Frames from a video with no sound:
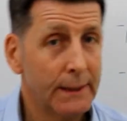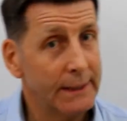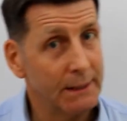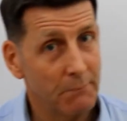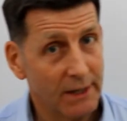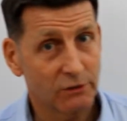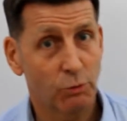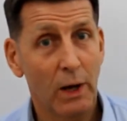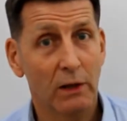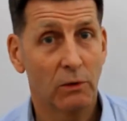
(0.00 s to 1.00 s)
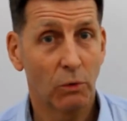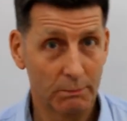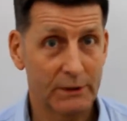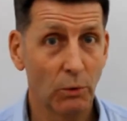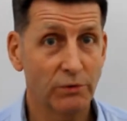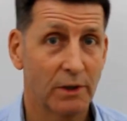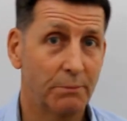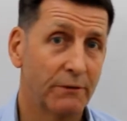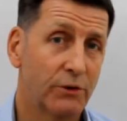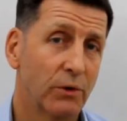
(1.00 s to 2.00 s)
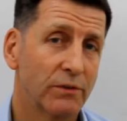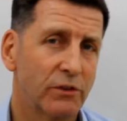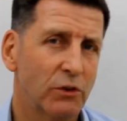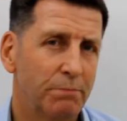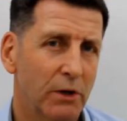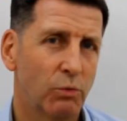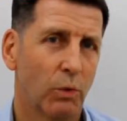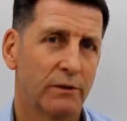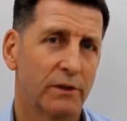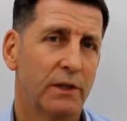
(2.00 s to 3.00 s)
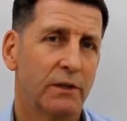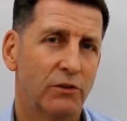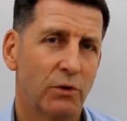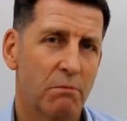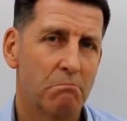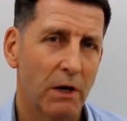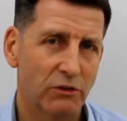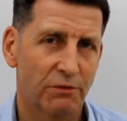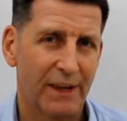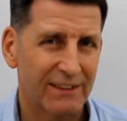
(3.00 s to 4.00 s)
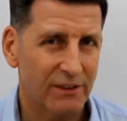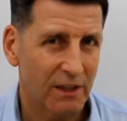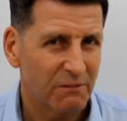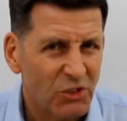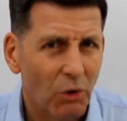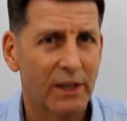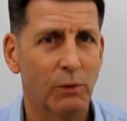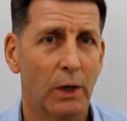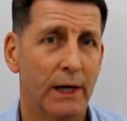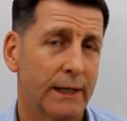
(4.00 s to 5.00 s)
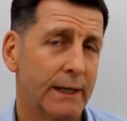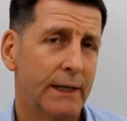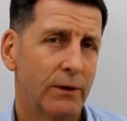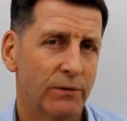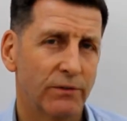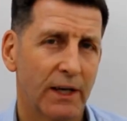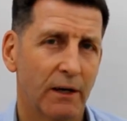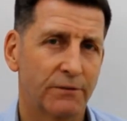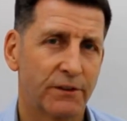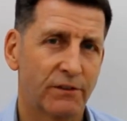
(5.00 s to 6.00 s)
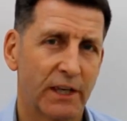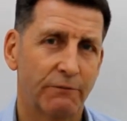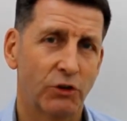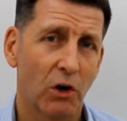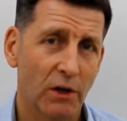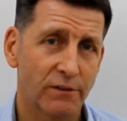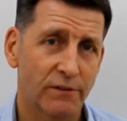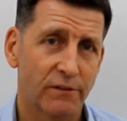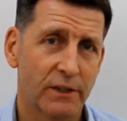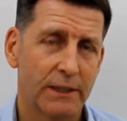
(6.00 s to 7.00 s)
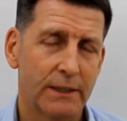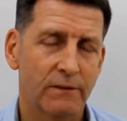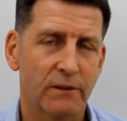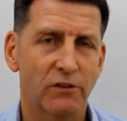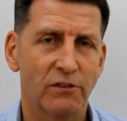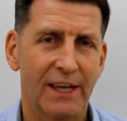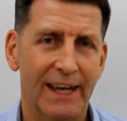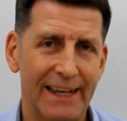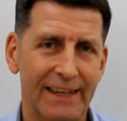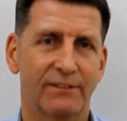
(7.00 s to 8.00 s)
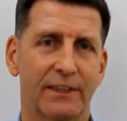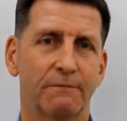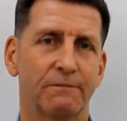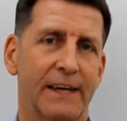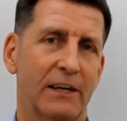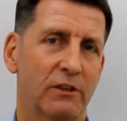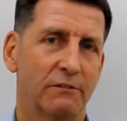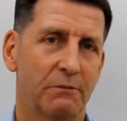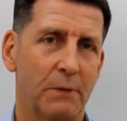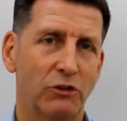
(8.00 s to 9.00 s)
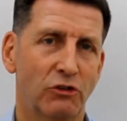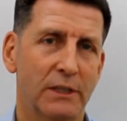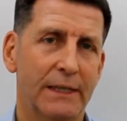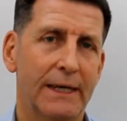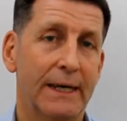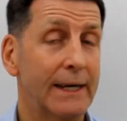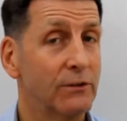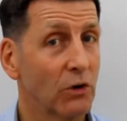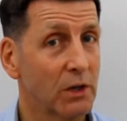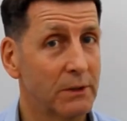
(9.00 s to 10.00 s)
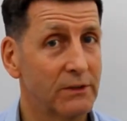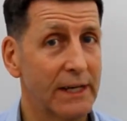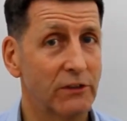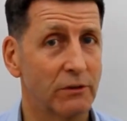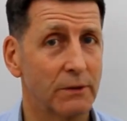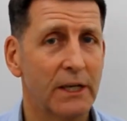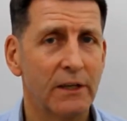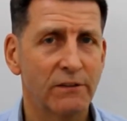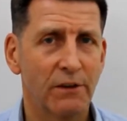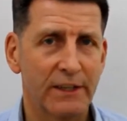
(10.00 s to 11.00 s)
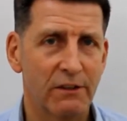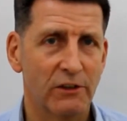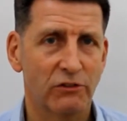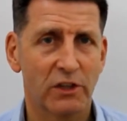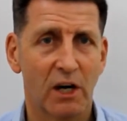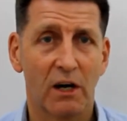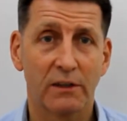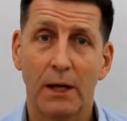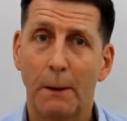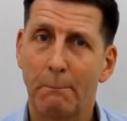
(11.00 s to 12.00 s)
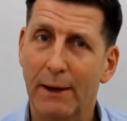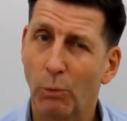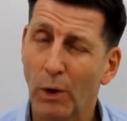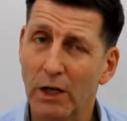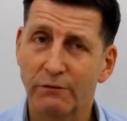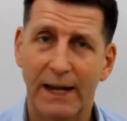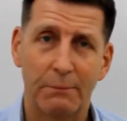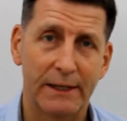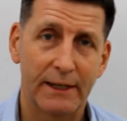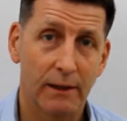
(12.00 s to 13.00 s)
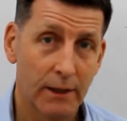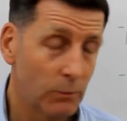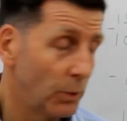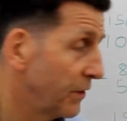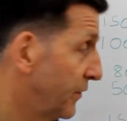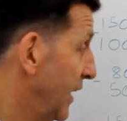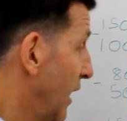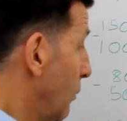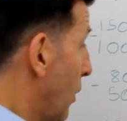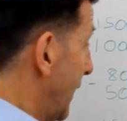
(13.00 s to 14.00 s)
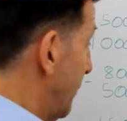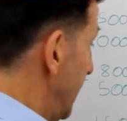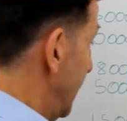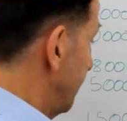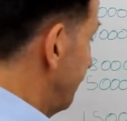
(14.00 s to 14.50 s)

It might also be, of course, that you both want to do as much of that kind of donkey work yourselves to save costs, such as collecting financial information and documentation. So that decision card may well overlap a little with the DIY grid.